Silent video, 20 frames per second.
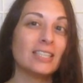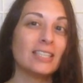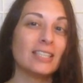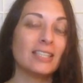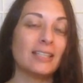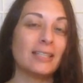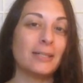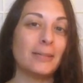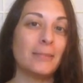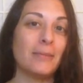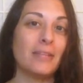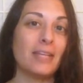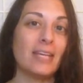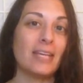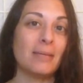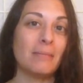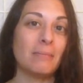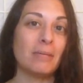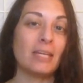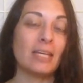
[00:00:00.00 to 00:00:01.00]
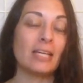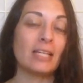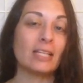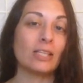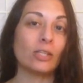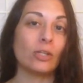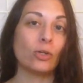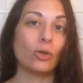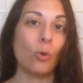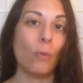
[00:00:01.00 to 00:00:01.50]
and they can be a
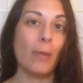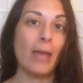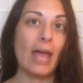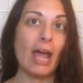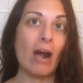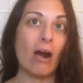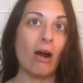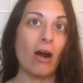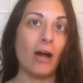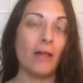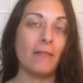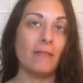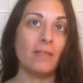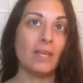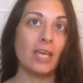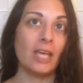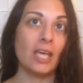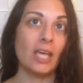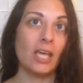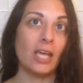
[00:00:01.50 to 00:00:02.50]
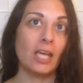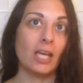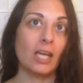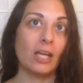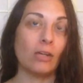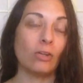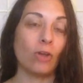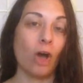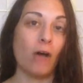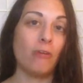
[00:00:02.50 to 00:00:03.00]
little bit on the
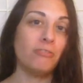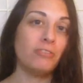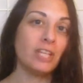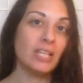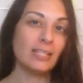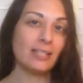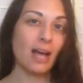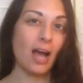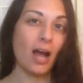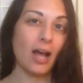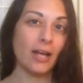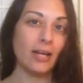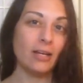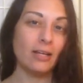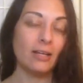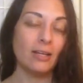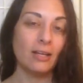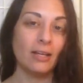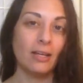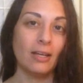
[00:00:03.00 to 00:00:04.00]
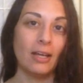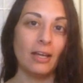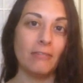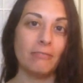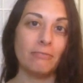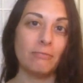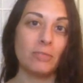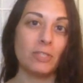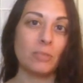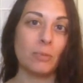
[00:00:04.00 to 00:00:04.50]
lofty side,
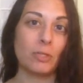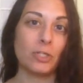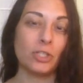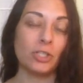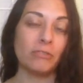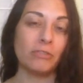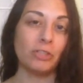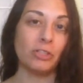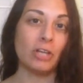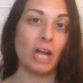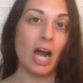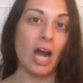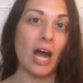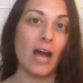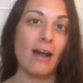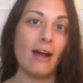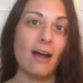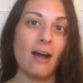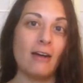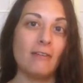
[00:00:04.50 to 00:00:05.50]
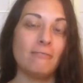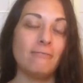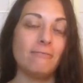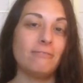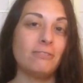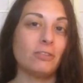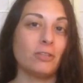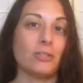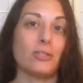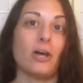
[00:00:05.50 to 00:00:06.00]
especially if you're not a
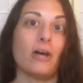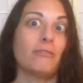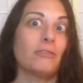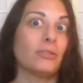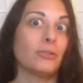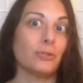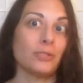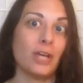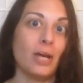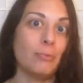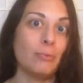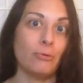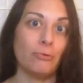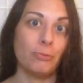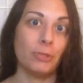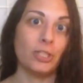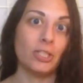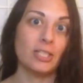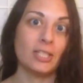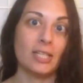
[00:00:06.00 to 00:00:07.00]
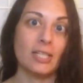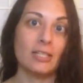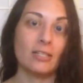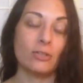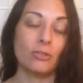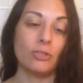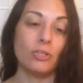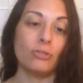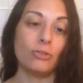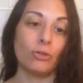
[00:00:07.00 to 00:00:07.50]
philosophical type of person.
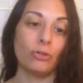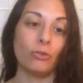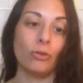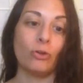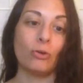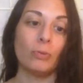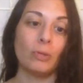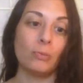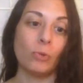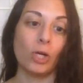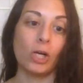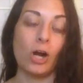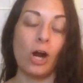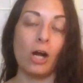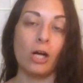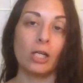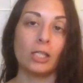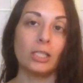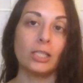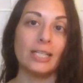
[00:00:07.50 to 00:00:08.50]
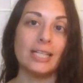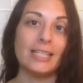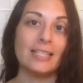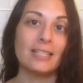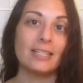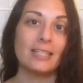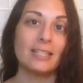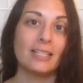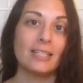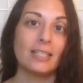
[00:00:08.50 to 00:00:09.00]
So these are a little bit more concrete,
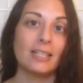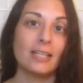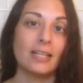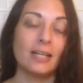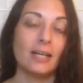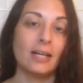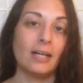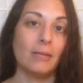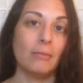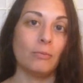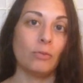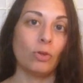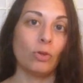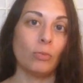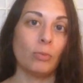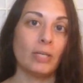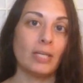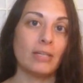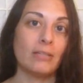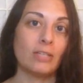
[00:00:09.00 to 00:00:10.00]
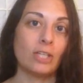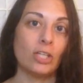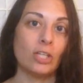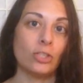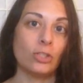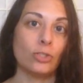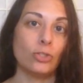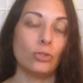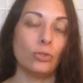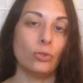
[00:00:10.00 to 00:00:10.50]
a little bit
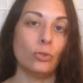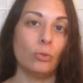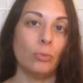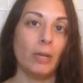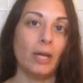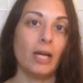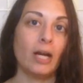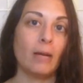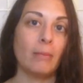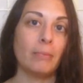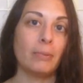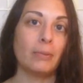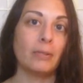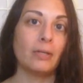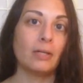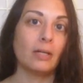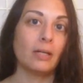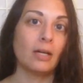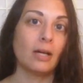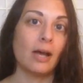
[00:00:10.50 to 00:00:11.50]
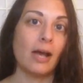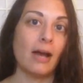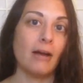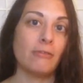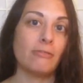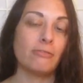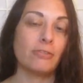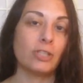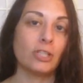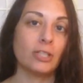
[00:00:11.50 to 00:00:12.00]
easier to pick up
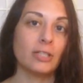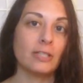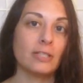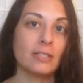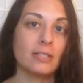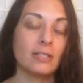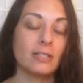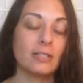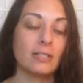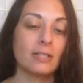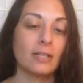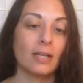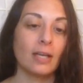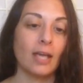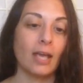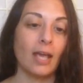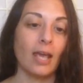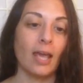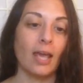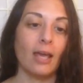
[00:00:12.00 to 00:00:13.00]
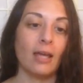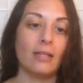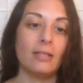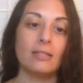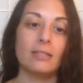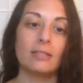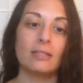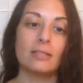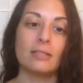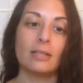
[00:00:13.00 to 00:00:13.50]
at first.
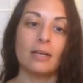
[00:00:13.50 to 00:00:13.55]
And